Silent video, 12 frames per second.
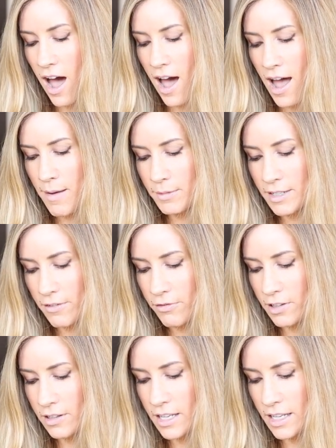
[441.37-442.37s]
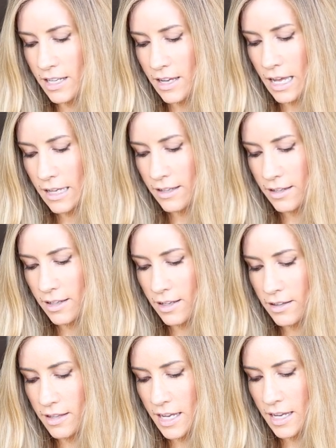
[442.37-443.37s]
I'm definitely
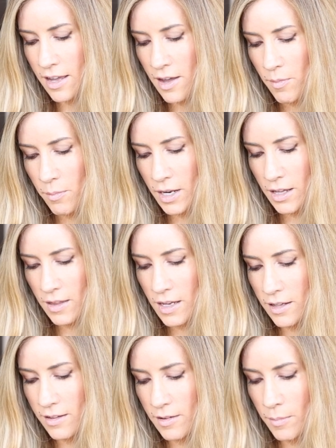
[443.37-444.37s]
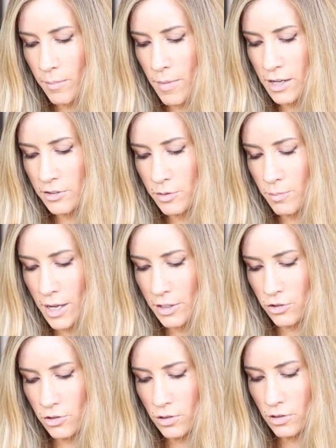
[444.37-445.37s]
healing, but I think it's a much,
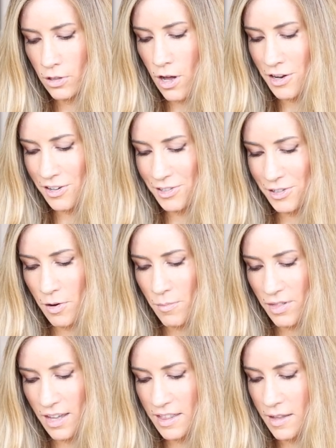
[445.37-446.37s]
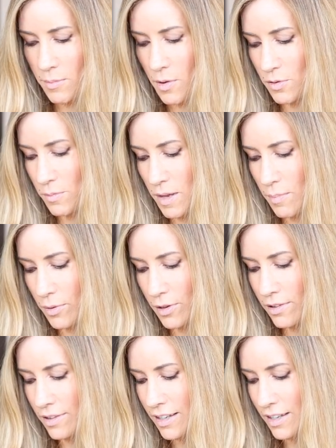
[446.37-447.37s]
much longer term thing than most
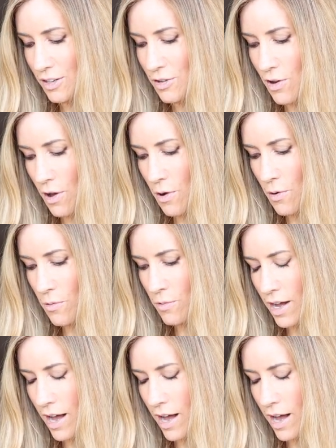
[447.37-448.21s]
people know.